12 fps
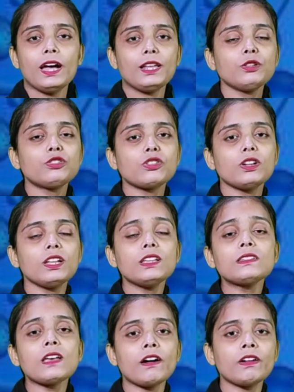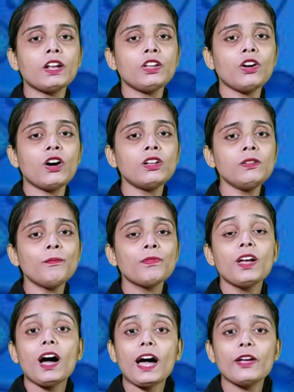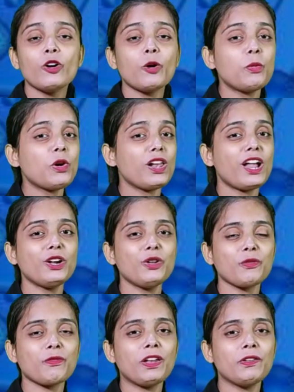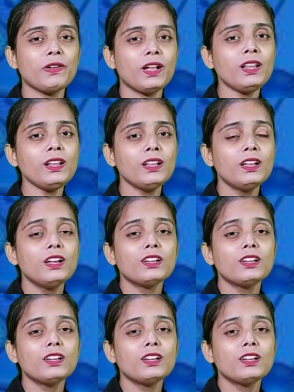Hello students, how are you all? I hope you all are doing very well.